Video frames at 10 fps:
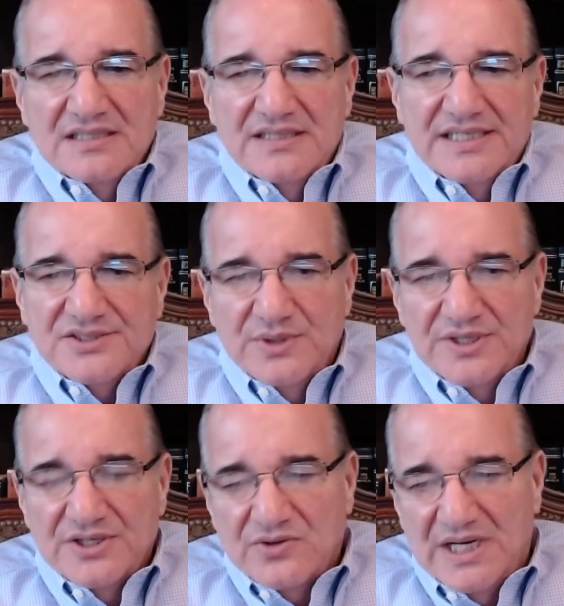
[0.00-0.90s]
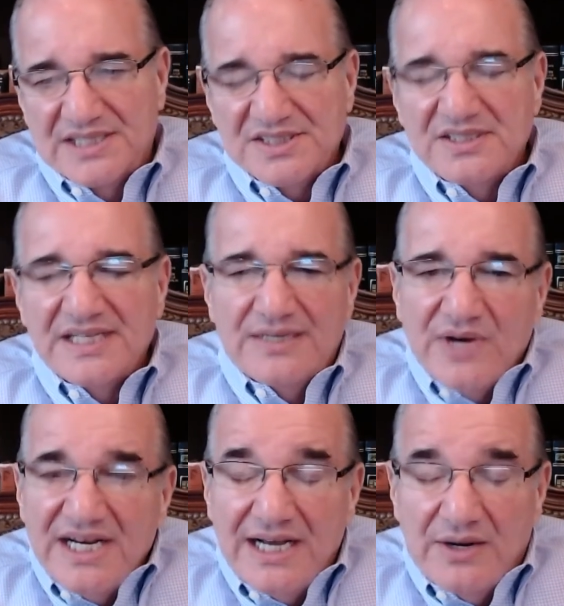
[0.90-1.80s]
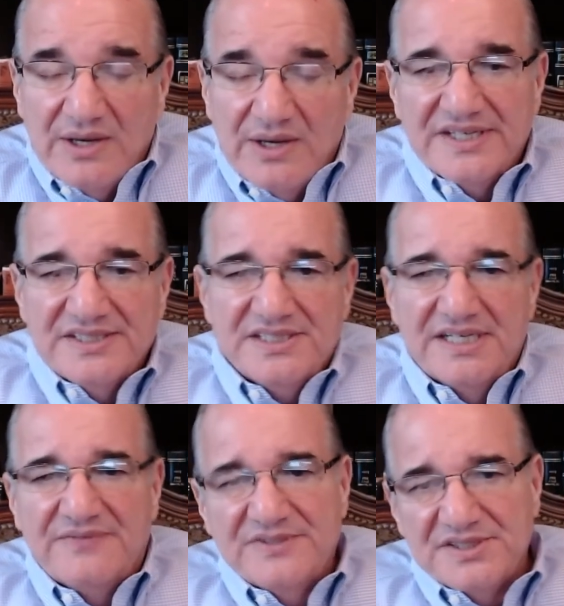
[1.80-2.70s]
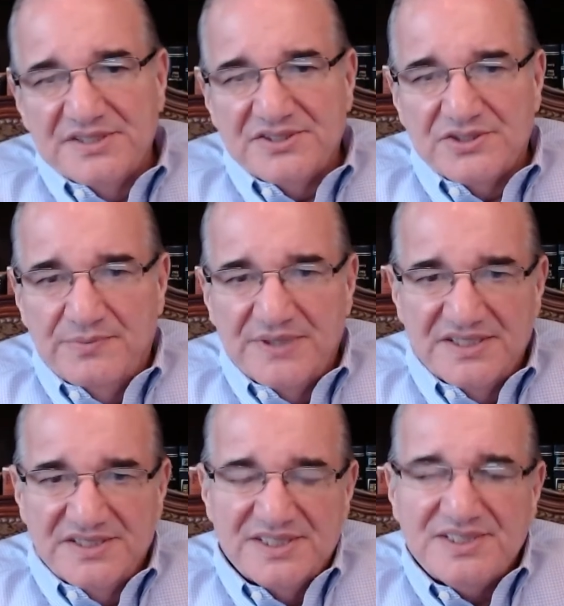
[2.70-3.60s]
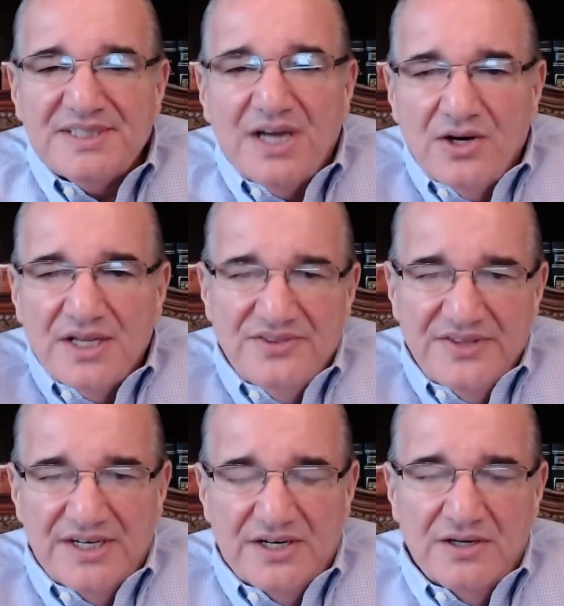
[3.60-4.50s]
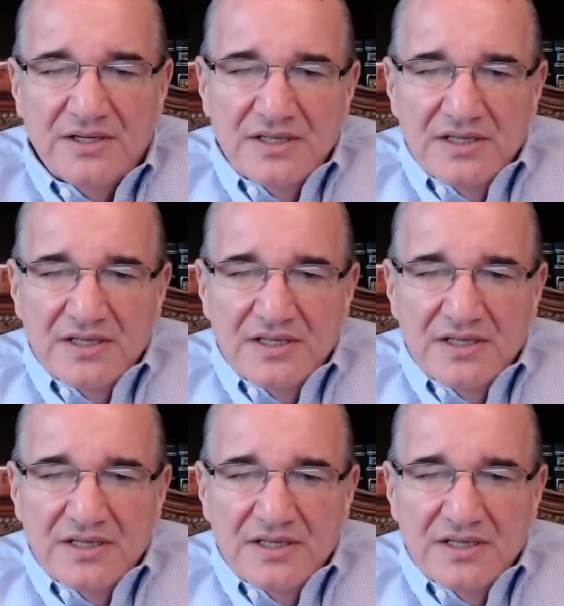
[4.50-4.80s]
that's going across the land, right now I think it's San Francisco, because it started there